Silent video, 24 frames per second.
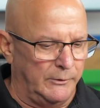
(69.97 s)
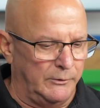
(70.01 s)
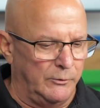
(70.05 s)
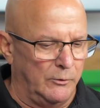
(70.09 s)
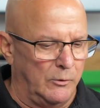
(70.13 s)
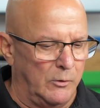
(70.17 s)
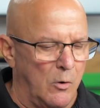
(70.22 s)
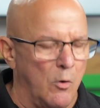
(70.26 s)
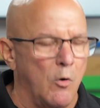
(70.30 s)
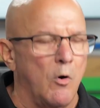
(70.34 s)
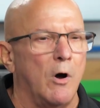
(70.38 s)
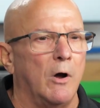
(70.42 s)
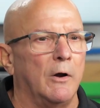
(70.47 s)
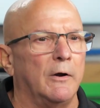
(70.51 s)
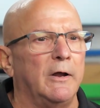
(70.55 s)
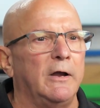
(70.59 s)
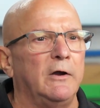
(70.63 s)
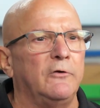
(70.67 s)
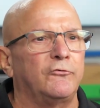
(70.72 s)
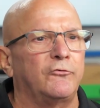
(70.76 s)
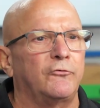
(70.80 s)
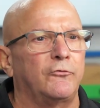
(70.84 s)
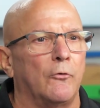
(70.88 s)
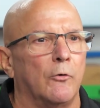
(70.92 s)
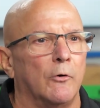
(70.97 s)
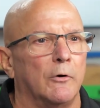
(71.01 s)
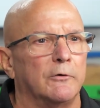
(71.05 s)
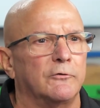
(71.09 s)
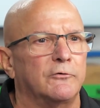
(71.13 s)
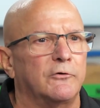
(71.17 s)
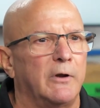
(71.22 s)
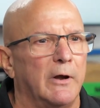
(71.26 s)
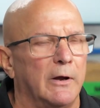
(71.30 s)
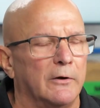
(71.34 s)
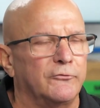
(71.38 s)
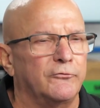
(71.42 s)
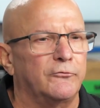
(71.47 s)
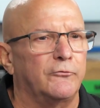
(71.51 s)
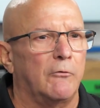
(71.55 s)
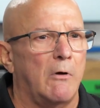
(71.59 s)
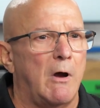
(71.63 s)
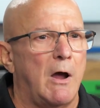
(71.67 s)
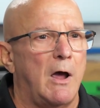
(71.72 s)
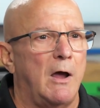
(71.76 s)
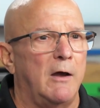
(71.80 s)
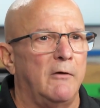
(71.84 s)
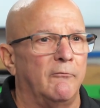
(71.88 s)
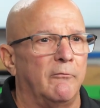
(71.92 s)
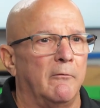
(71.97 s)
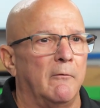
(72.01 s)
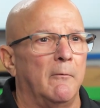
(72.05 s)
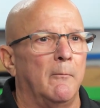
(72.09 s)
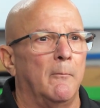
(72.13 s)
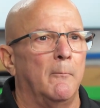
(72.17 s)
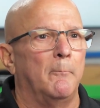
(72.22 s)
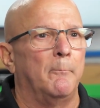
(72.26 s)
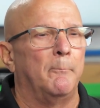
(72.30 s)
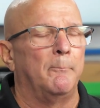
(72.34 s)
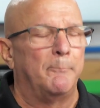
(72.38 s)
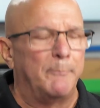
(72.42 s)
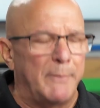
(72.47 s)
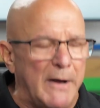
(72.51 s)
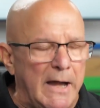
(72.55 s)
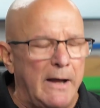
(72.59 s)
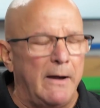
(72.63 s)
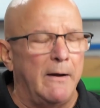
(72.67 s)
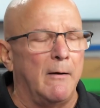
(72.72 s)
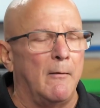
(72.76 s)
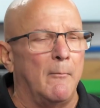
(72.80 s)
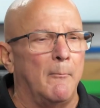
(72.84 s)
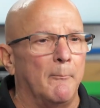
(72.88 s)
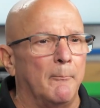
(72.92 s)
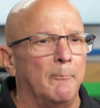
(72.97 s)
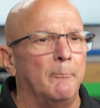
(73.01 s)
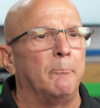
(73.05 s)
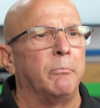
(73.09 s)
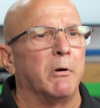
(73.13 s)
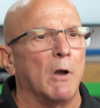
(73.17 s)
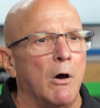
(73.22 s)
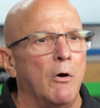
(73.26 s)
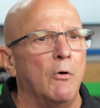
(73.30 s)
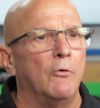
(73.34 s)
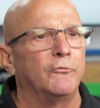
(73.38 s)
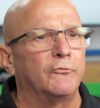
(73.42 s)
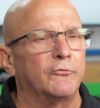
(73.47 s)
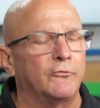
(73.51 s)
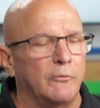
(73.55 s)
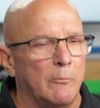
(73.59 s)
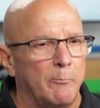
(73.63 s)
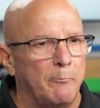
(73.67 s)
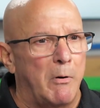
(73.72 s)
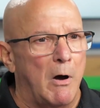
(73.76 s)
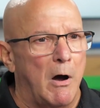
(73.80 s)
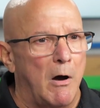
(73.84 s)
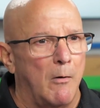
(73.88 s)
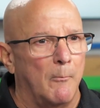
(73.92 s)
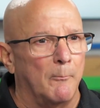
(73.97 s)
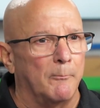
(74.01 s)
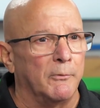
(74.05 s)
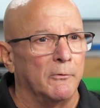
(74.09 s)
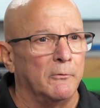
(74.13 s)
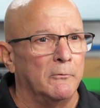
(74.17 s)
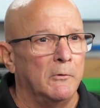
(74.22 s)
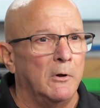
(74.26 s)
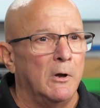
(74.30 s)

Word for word: You go on a short test drive, bam, blows the pump.